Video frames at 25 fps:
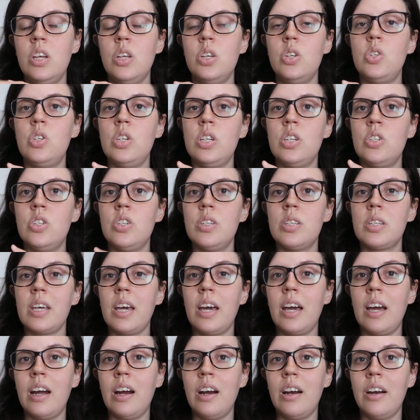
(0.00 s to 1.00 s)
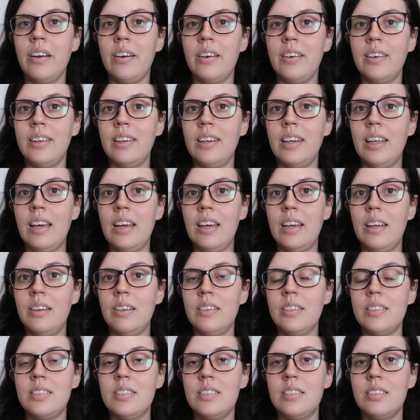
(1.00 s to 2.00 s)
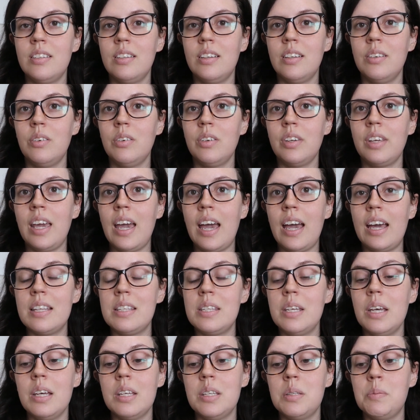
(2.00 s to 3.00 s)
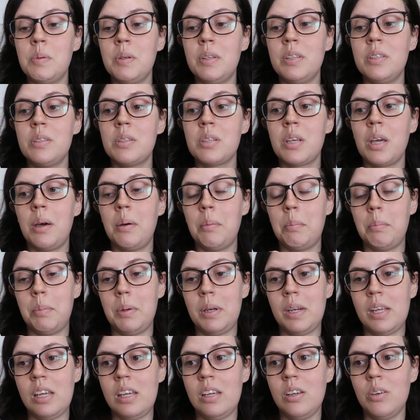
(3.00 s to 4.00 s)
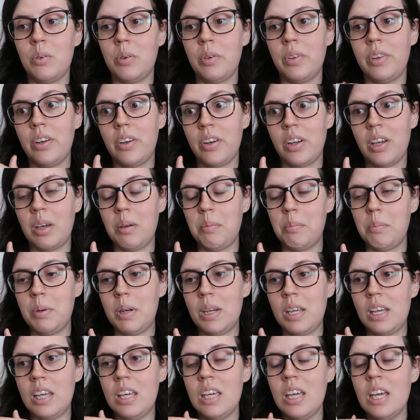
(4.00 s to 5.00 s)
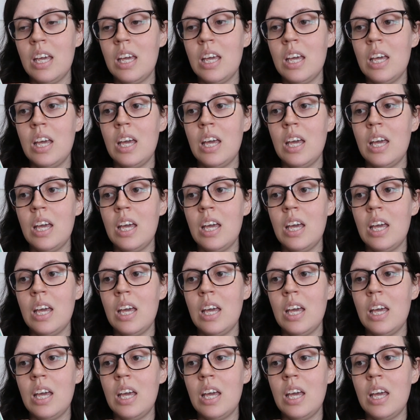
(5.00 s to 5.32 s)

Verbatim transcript: She just got hired on at Kat's husband's company or their company